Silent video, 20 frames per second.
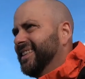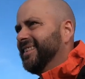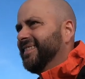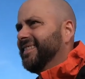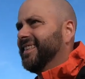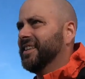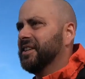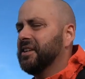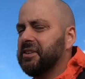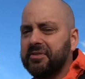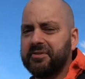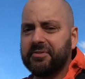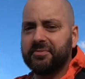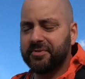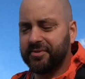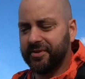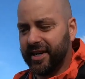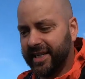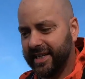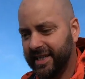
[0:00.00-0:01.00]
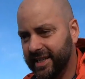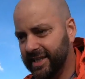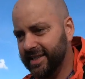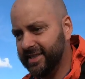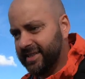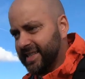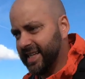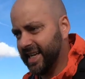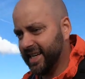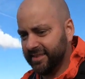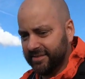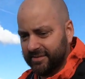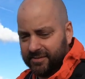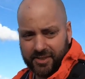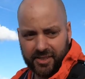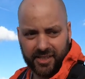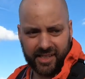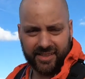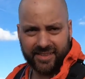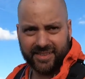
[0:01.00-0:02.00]
I've got to do some training instead and
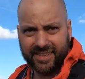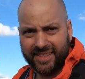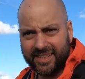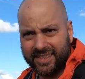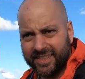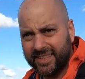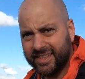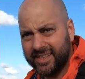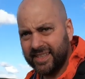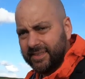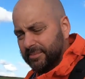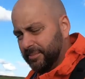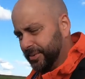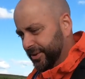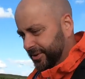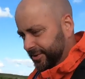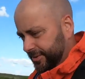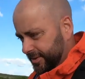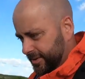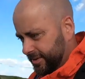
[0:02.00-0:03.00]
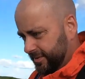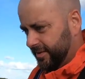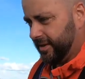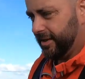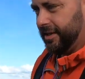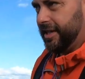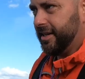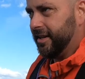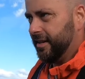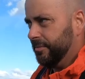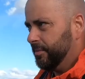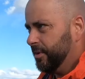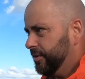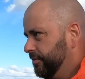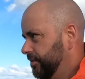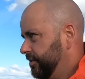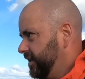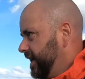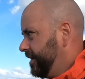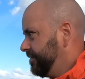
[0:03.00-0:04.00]
running. But I've only got a
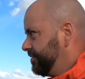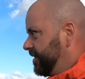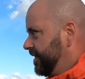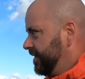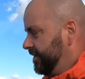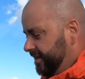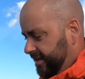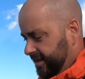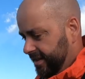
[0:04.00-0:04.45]
month left.